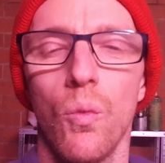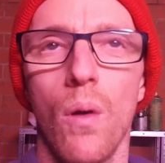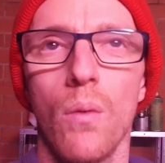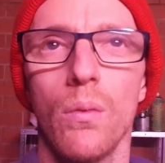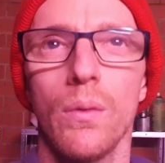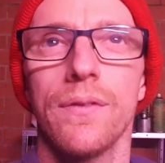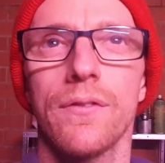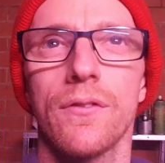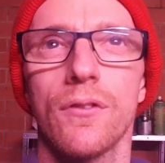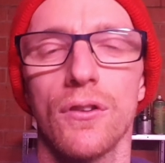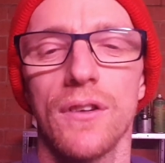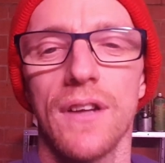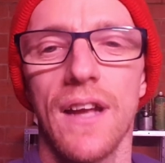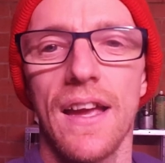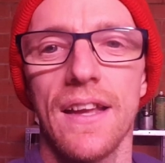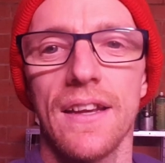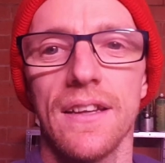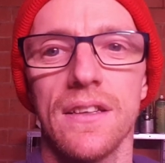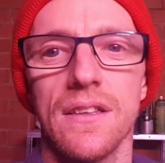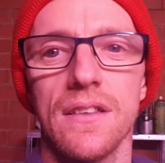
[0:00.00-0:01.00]
what we've
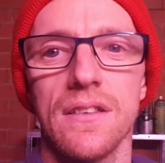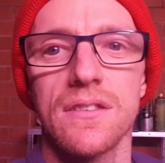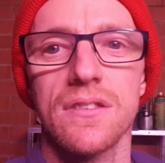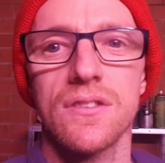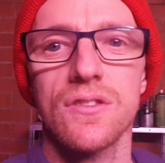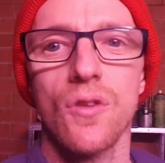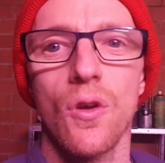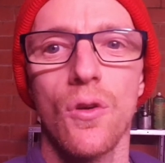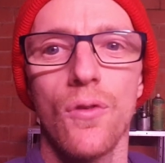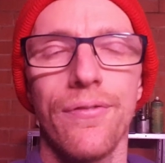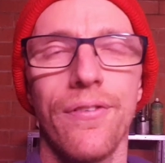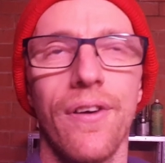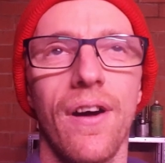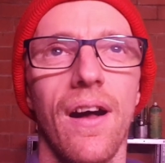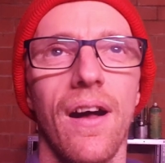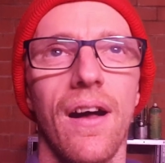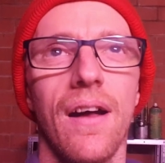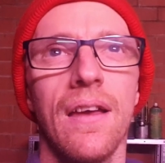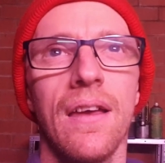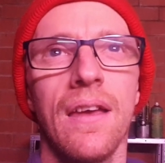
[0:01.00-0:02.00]
created so
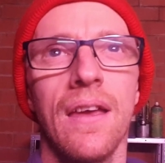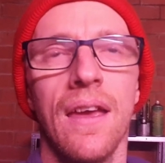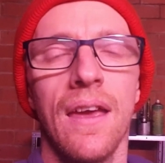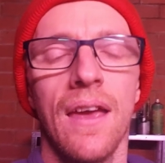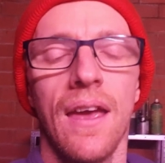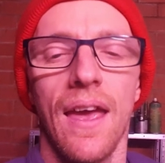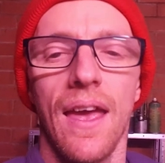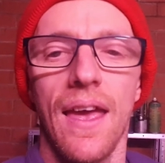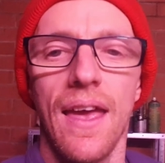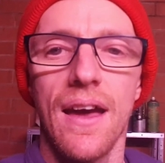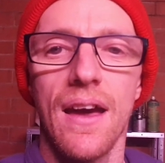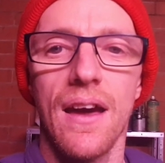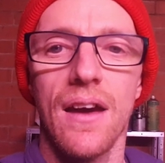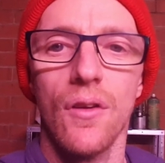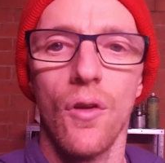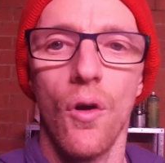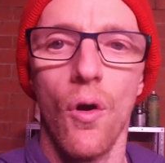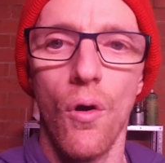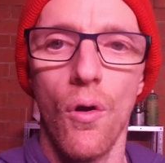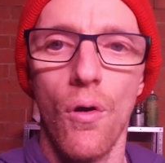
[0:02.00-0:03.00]
far
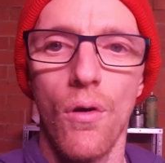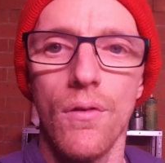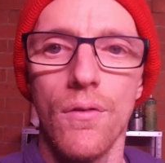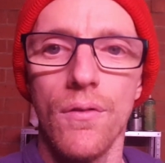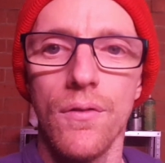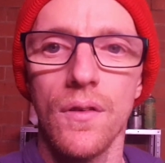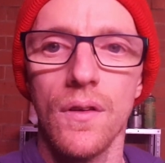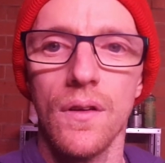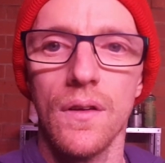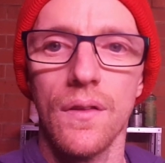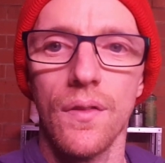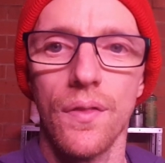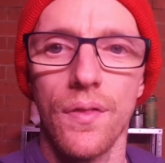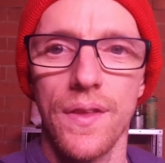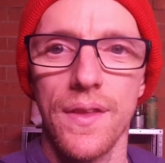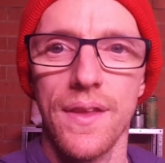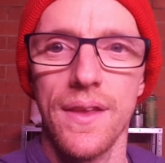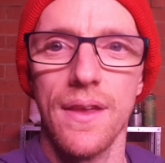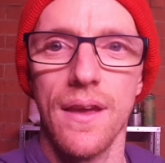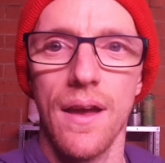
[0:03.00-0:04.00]
out of
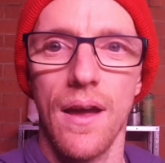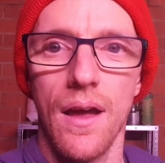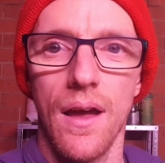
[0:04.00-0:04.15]
the